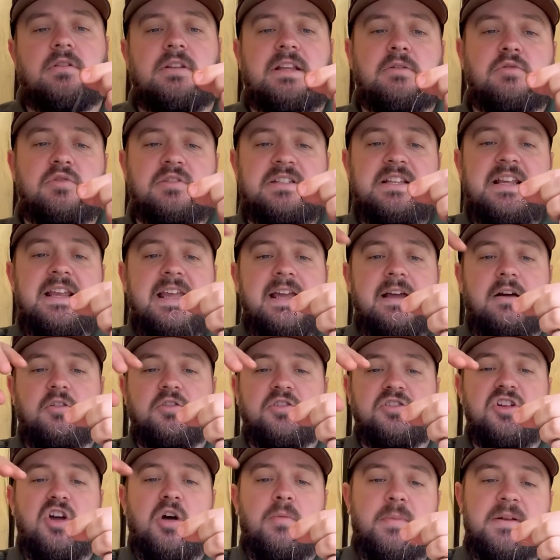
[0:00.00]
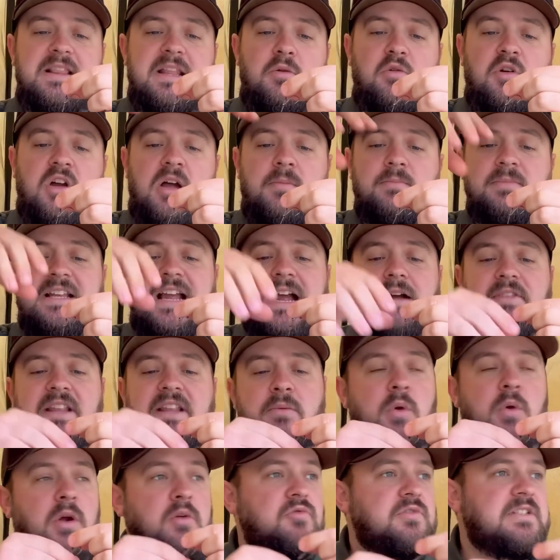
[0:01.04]
see it on top and they'll come down. They
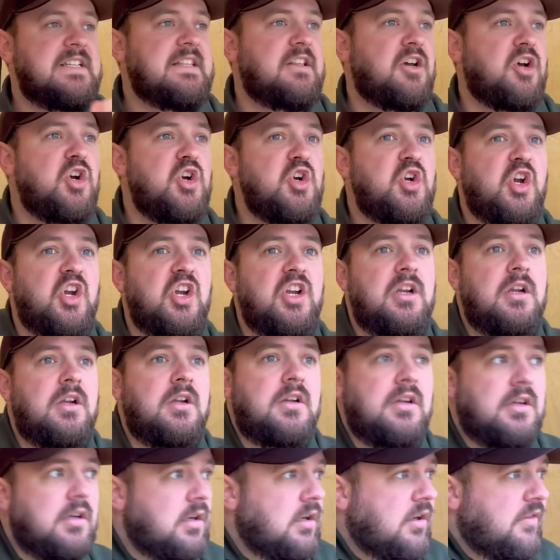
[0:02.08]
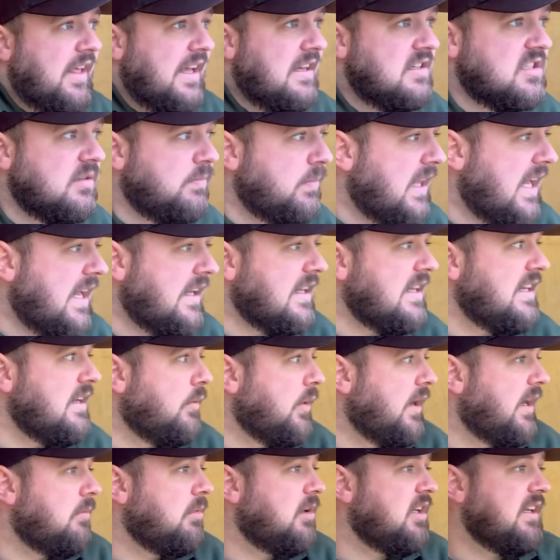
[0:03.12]
won't see the hook. That's the plan
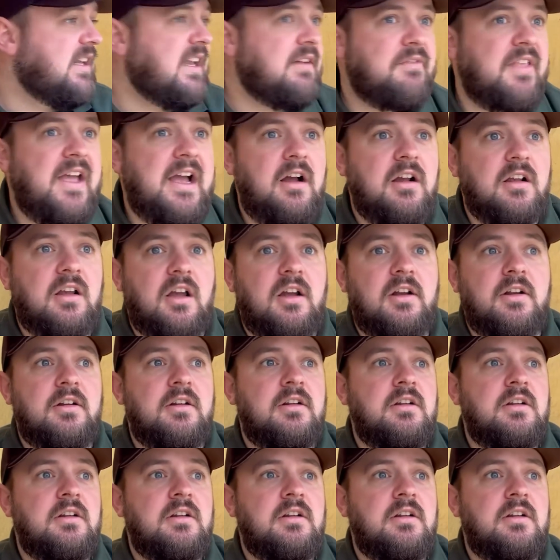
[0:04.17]
anyway. I'm going to give that a go.